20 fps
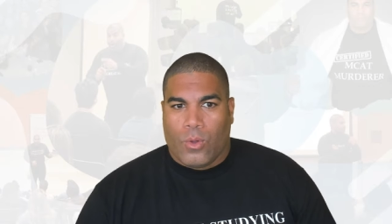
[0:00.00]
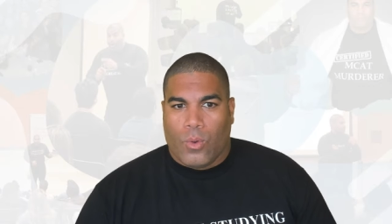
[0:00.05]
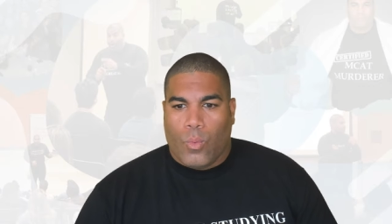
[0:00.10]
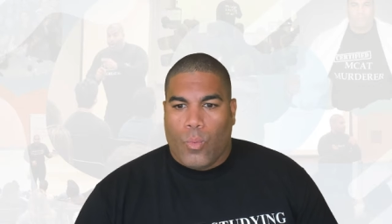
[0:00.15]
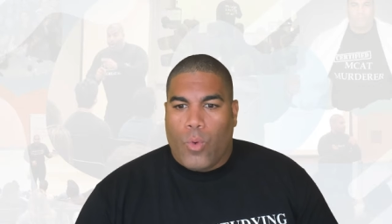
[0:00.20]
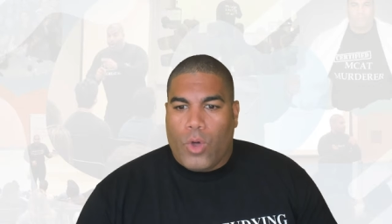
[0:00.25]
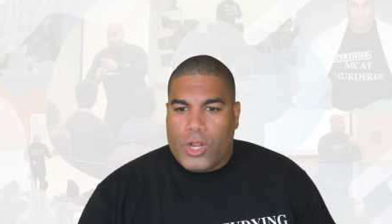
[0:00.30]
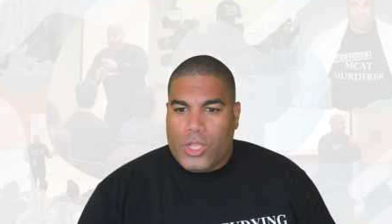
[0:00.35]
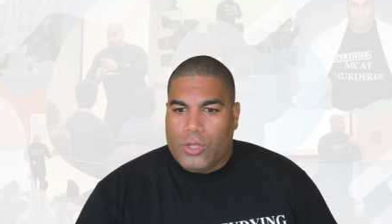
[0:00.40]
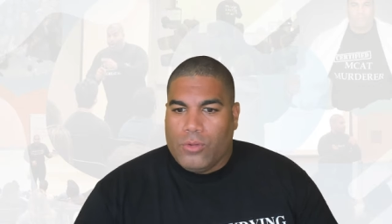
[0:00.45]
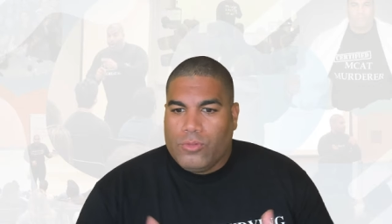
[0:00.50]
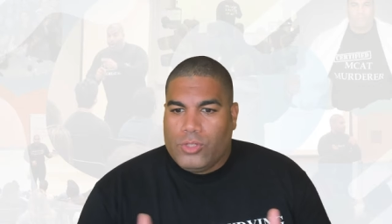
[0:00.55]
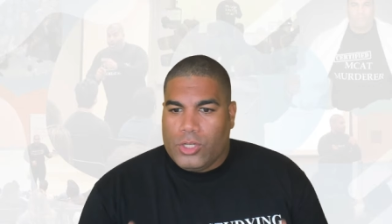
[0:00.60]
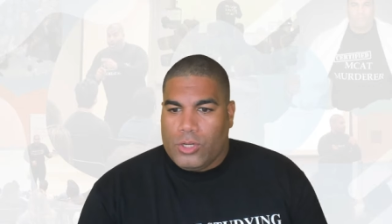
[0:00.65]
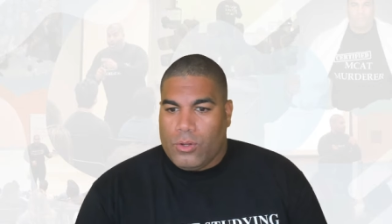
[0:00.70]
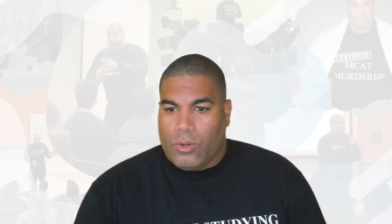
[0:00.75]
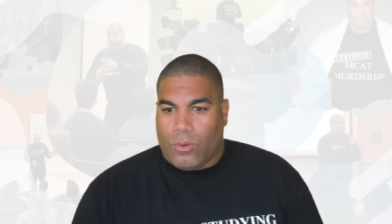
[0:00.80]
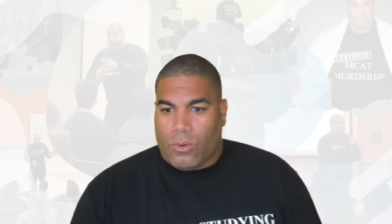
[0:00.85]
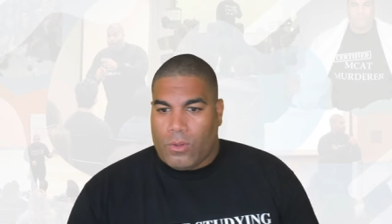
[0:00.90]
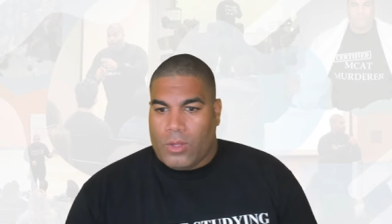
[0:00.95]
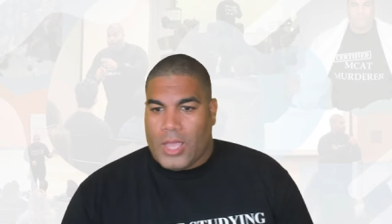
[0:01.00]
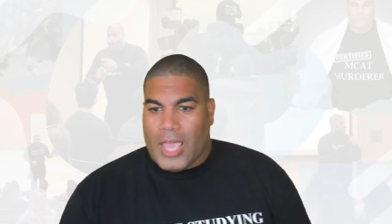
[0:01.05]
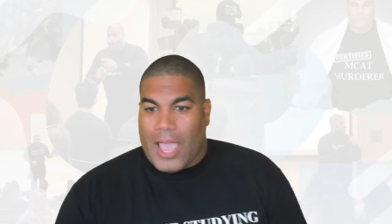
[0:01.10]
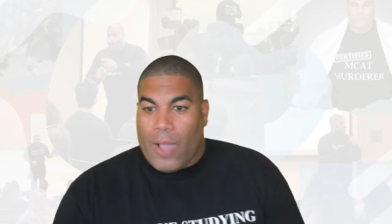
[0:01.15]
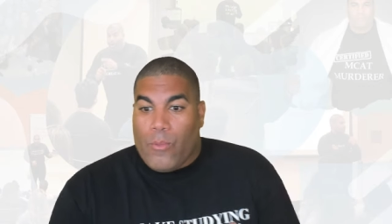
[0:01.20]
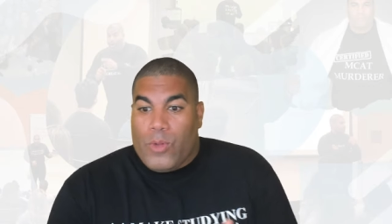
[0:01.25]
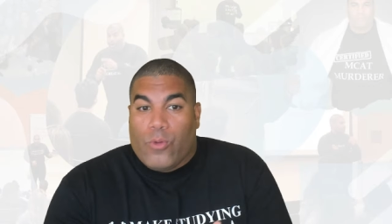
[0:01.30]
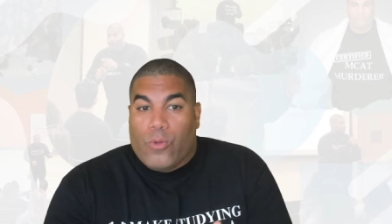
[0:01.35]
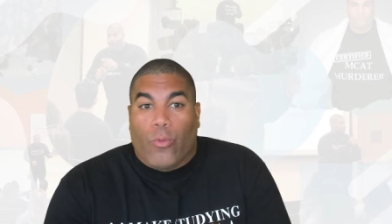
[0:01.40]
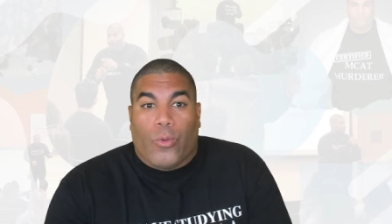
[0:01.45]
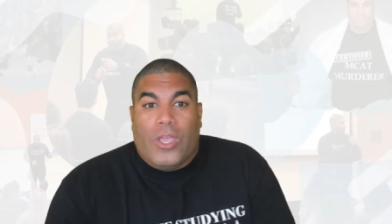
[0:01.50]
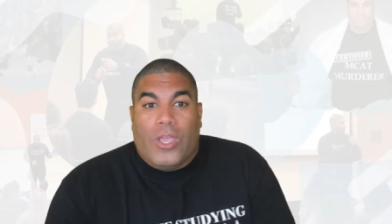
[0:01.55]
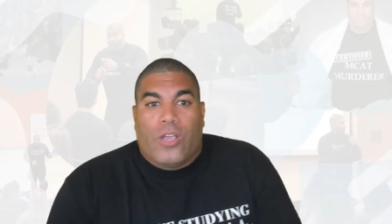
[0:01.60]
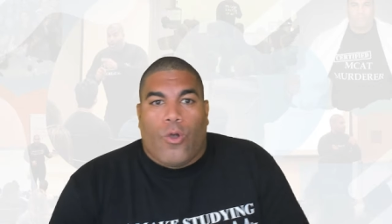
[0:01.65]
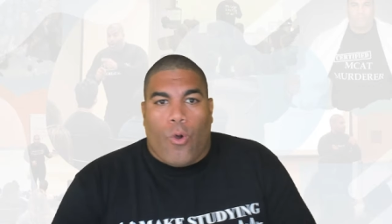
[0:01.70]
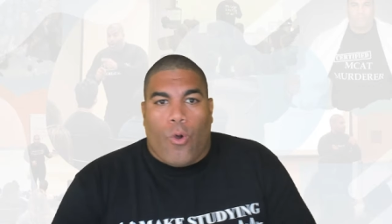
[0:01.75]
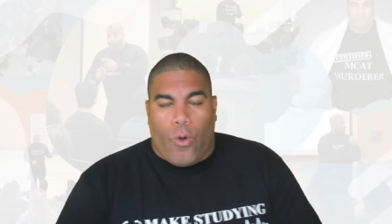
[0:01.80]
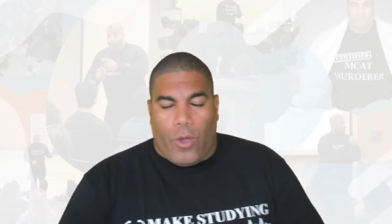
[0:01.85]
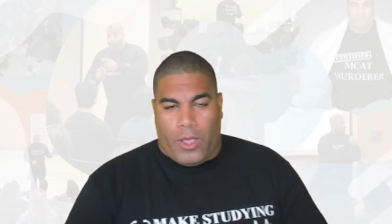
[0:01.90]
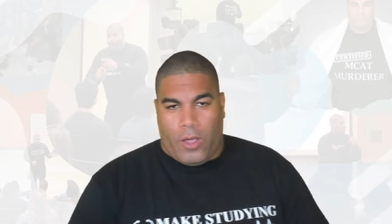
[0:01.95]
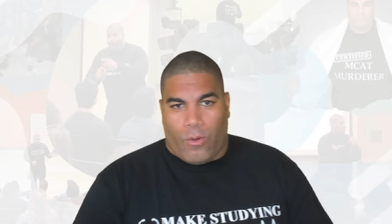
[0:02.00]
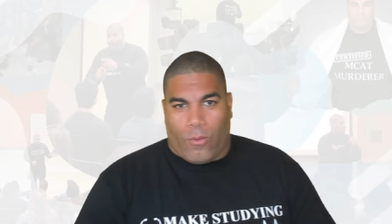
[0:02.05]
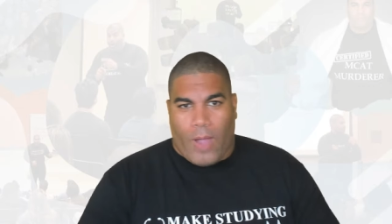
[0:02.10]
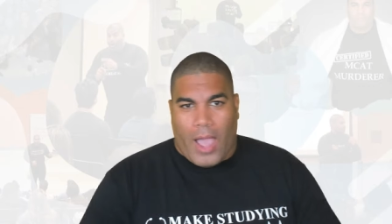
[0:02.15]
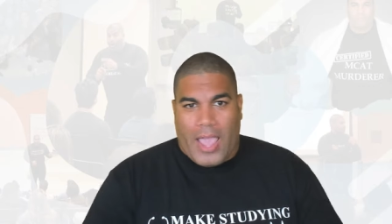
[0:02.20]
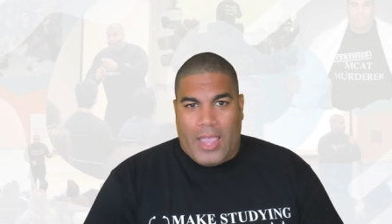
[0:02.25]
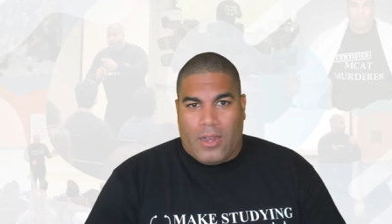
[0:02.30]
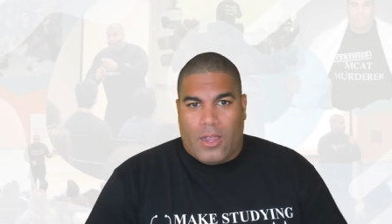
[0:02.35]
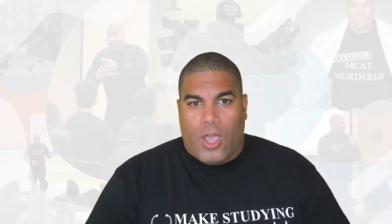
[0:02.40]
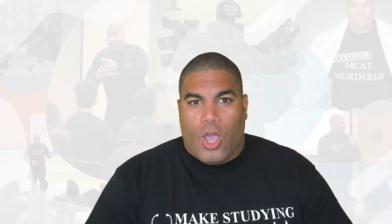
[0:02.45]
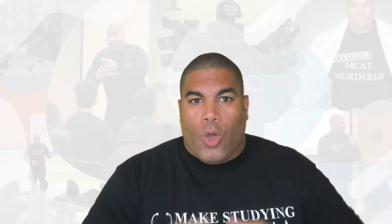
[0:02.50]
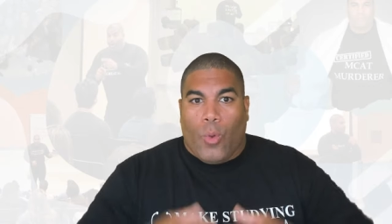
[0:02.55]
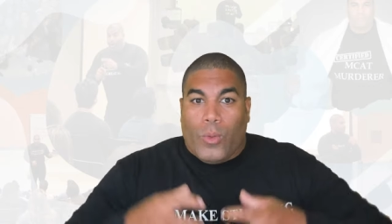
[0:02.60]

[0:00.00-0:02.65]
What do you do? And we recoil, right?